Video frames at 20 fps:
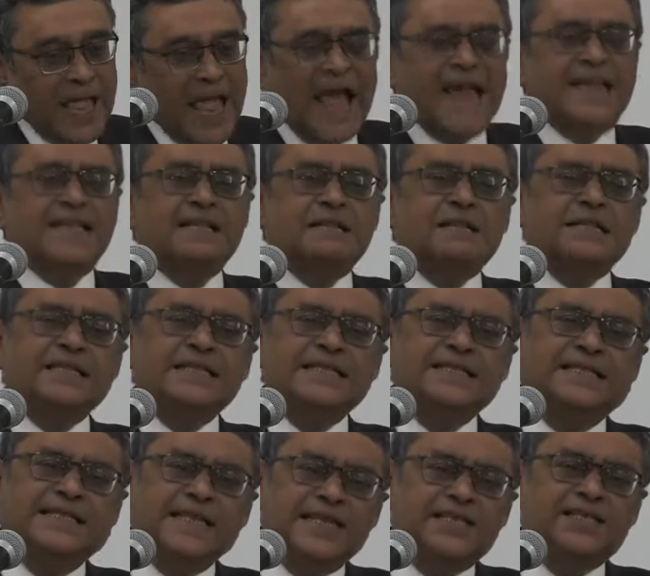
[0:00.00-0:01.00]
And
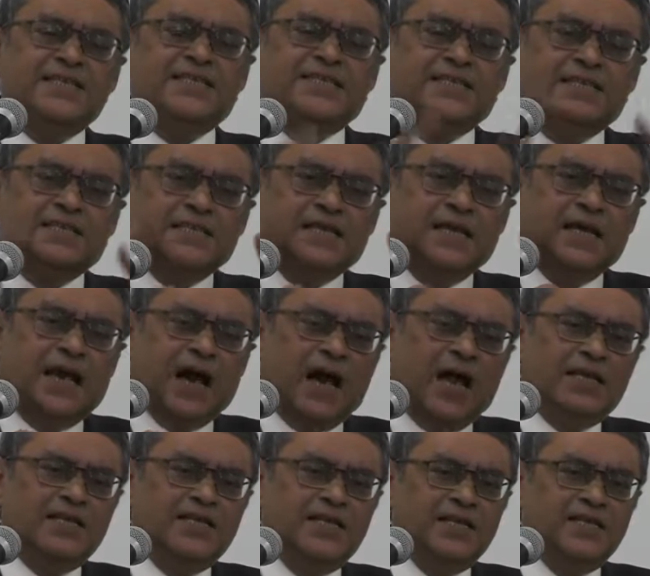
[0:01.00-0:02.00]
this
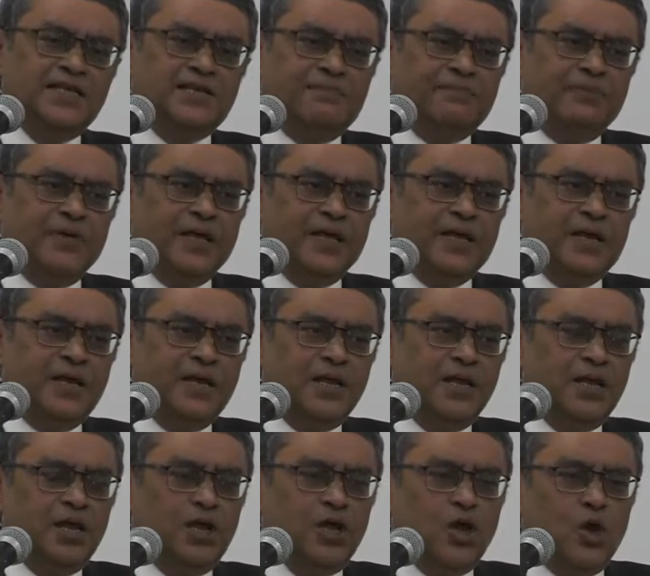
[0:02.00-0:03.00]
Gandhi's appeal
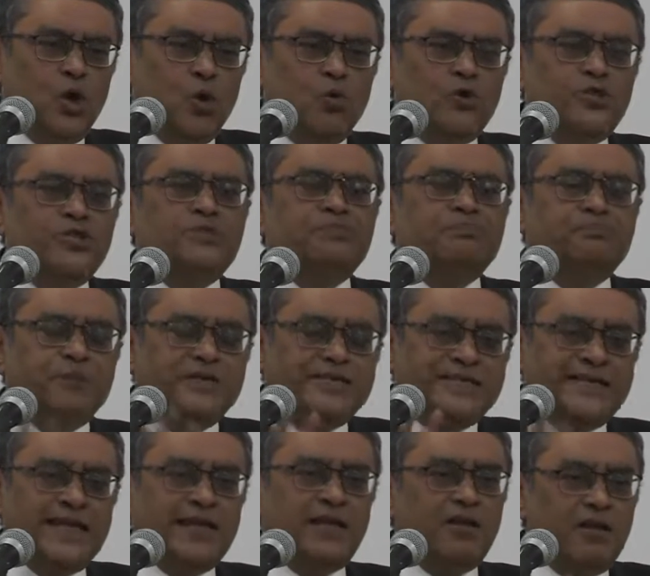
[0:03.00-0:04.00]
was
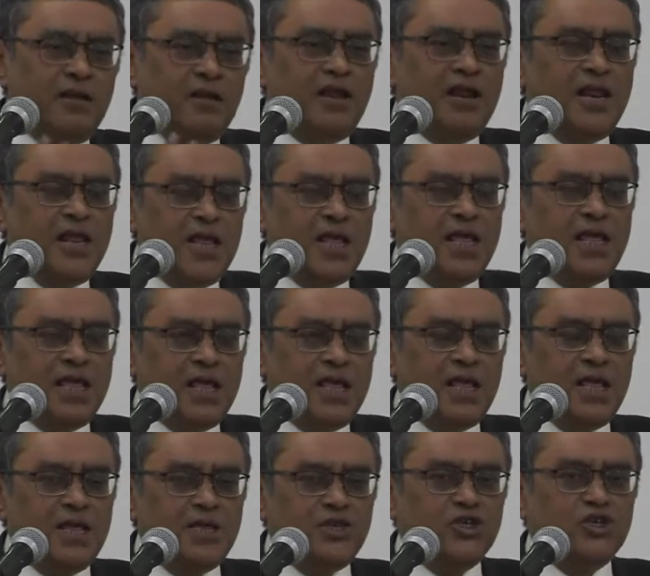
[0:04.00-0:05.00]
particularly
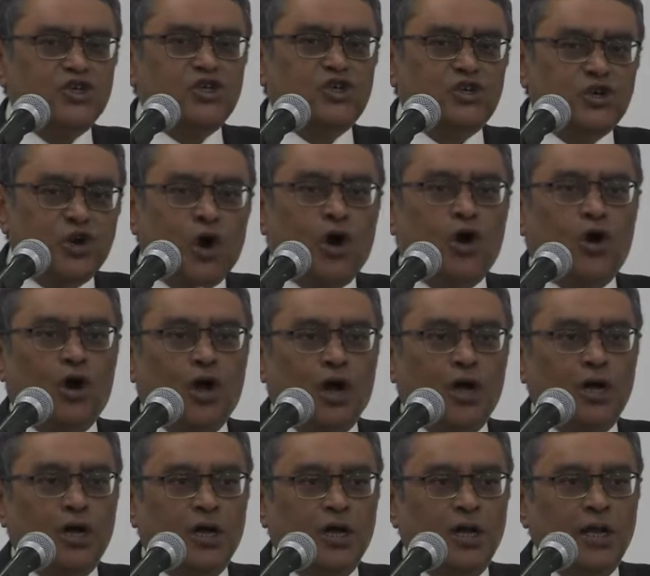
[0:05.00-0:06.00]

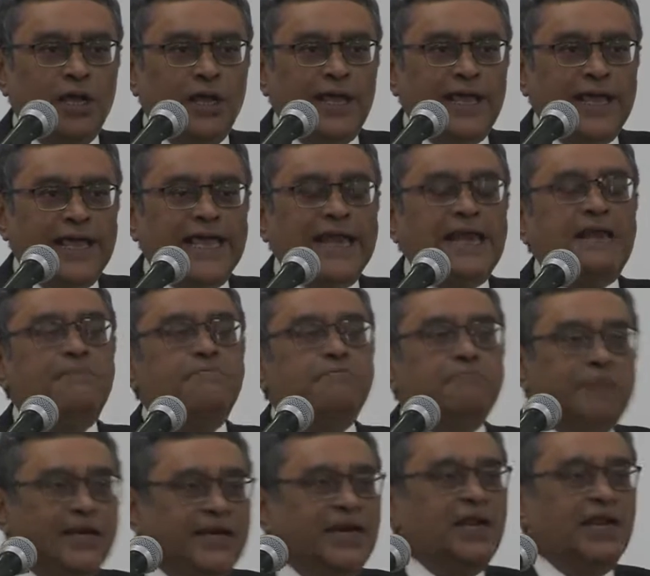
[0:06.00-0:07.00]
strong in
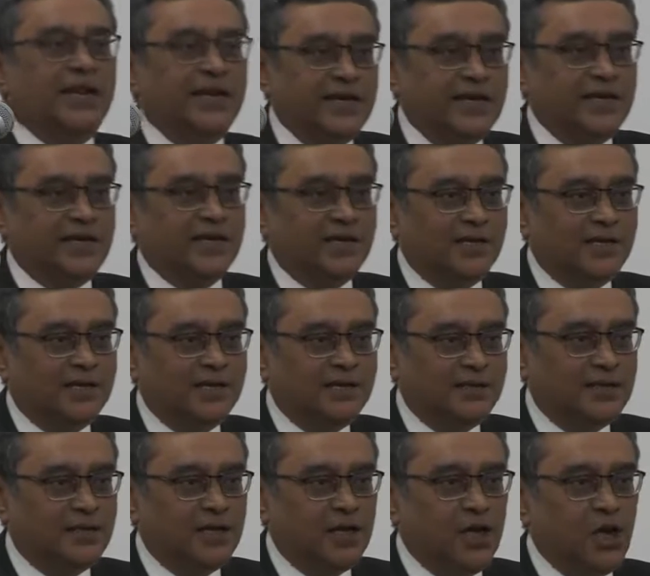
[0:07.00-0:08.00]
middle India
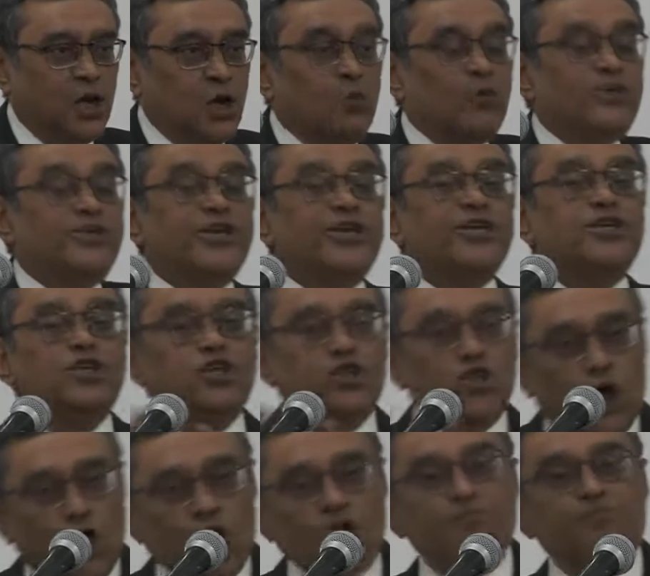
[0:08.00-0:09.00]
which had
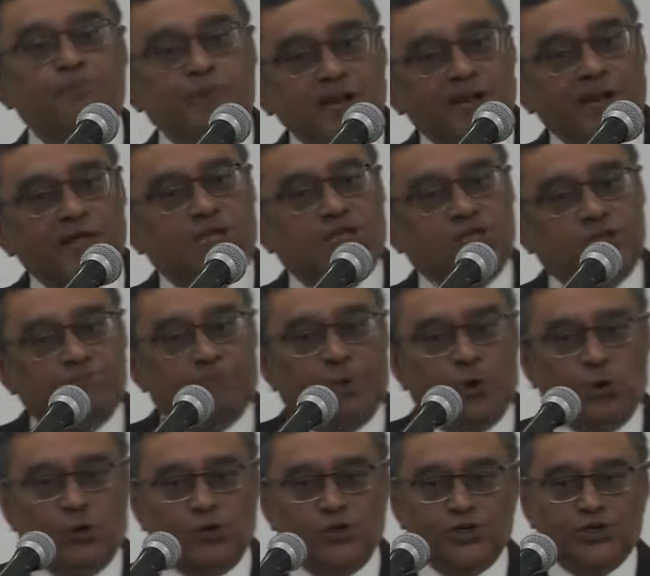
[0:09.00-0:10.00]
not been
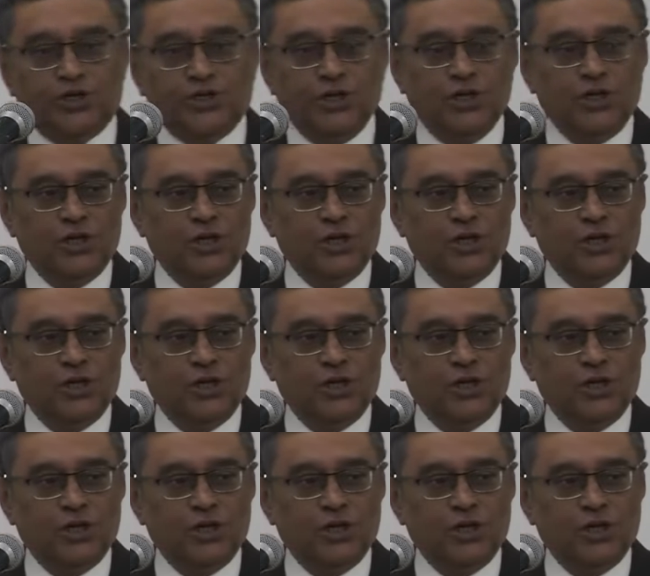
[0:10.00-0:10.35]
exposed